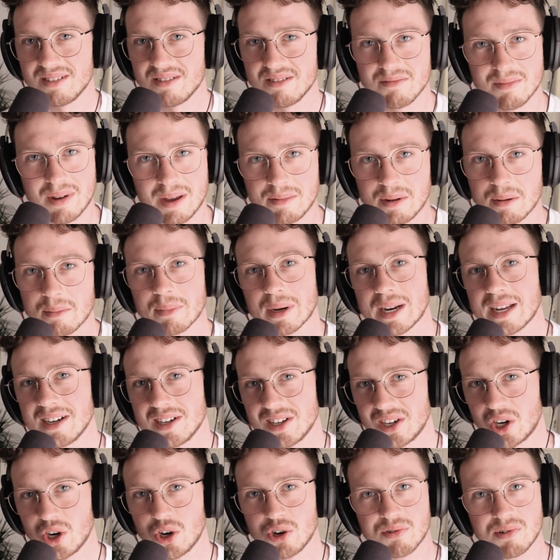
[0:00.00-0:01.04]
maybe
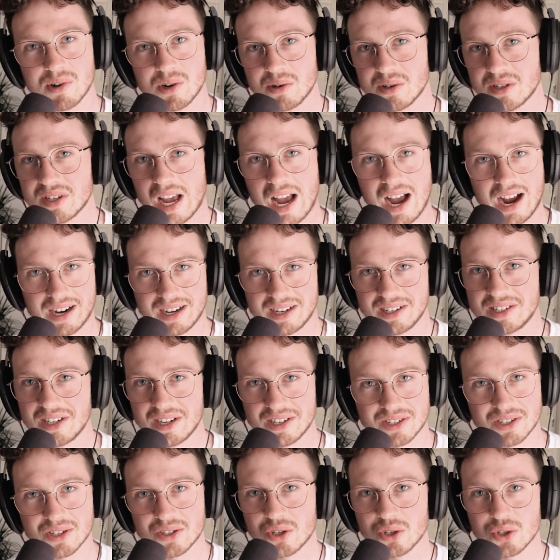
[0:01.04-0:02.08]
Blender Guru's
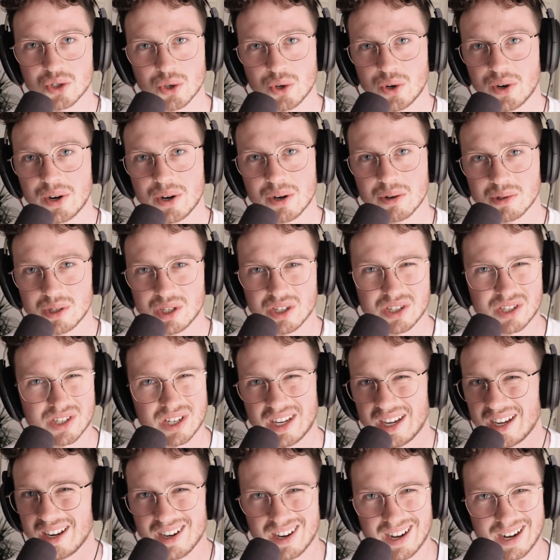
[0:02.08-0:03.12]
architecture tutorial, just to
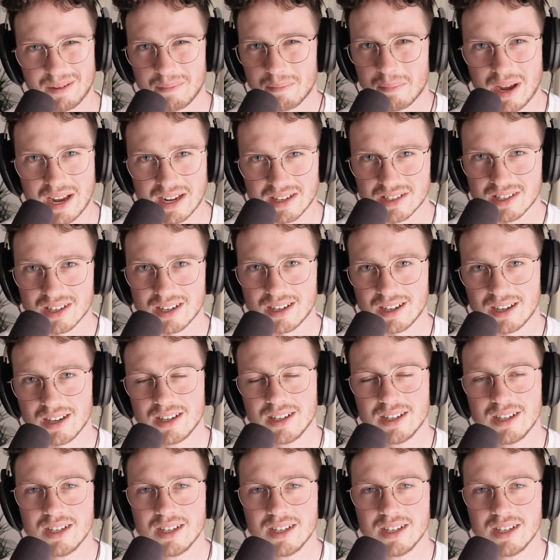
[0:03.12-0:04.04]
get like basic,